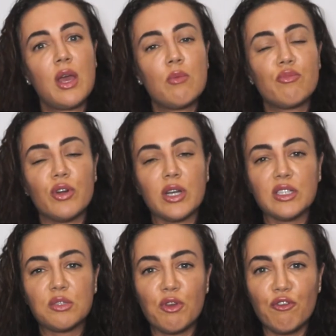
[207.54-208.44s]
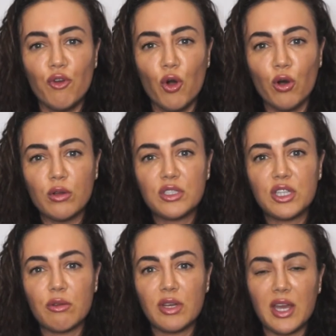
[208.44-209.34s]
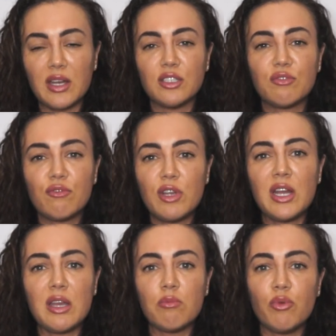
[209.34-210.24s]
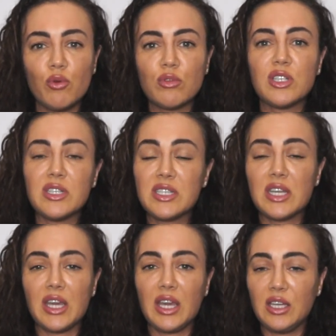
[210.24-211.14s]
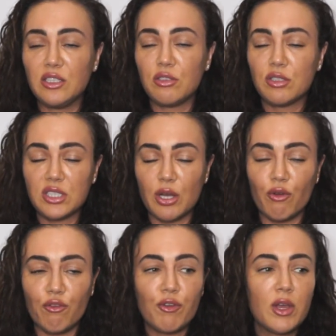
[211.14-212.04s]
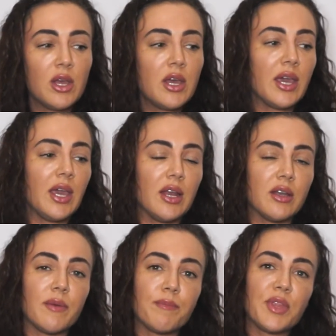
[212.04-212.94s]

products before. So again, it's really important to ease yourself in.